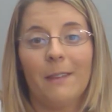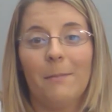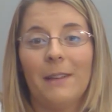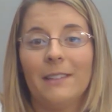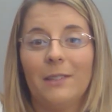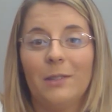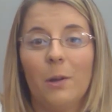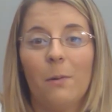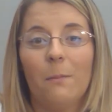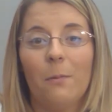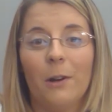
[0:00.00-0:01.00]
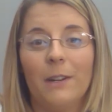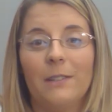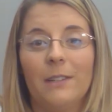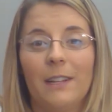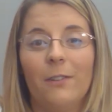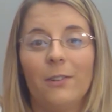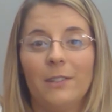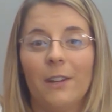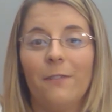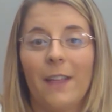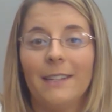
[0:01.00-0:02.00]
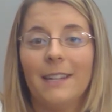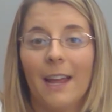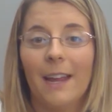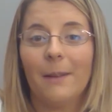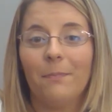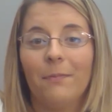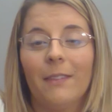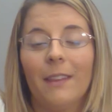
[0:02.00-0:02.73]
because it's so important to give yourself that time.